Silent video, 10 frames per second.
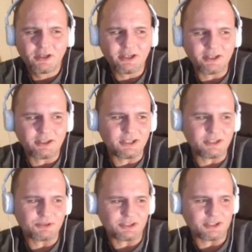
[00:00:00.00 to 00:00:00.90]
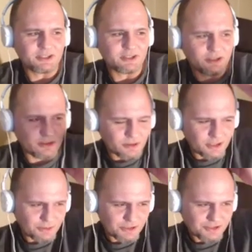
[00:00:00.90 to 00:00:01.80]
and it was like, you know,
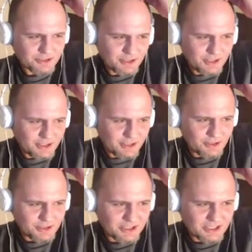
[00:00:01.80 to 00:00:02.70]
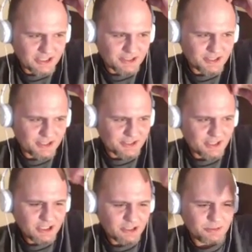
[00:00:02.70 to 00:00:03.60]
it's
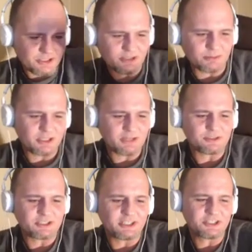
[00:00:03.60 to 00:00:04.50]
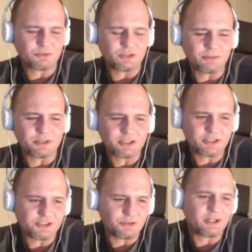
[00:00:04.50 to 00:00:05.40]
not going to be some confrontation where I'm going to
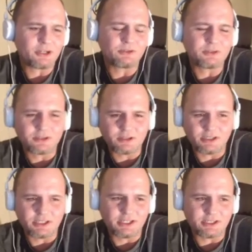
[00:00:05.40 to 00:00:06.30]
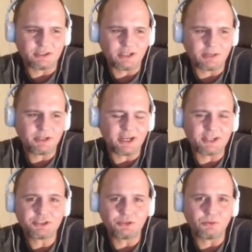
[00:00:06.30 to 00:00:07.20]
cuss you out and I'm going to
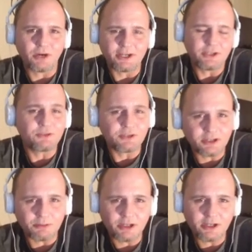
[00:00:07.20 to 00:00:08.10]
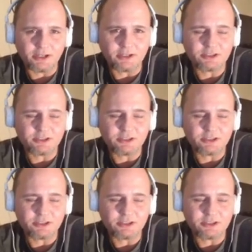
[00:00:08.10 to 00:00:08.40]
ask you why you think I'm lying.